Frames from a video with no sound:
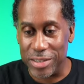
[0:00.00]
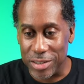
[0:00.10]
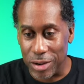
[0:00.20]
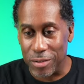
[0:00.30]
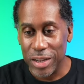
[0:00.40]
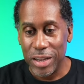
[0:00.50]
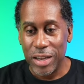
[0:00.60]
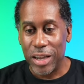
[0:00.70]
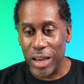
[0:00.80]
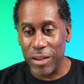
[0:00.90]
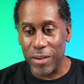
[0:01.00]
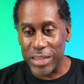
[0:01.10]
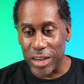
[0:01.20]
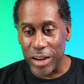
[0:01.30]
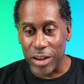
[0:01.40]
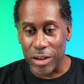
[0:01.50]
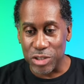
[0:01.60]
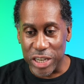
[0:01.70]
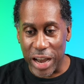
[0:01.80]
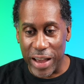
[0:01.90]
So anyways, there you go.
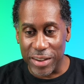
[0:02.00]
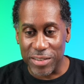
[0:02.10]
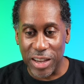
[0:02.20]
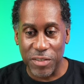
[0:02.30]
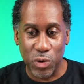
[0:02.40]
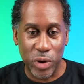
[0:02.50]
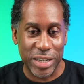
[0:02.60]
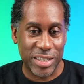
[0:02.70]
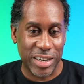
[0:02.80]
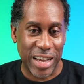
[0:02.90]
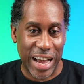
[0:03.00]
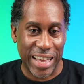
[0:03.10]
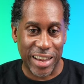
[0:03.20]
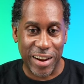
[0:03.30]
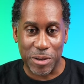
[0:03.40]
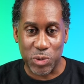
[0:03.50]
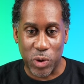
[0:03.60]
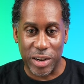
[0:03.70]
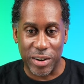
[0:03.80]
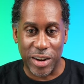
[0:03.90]
Shout out to Evil Witch says, hi Larry, I was
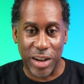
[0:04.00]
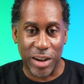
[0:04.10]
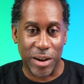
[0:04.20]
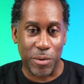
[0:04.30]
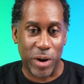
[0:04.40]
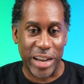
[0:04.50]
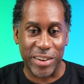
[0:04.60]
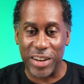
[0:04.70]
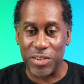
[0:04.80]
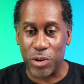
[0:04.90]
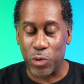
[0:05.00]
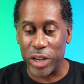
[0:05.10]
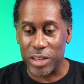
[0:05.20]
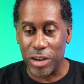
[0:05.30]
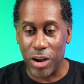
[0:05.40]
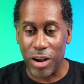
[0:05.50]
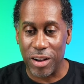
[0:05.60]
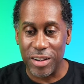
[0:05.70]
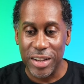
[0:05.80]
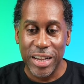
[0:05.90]
wondering uh, why you didn't do your weekly
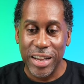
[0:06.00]
haul.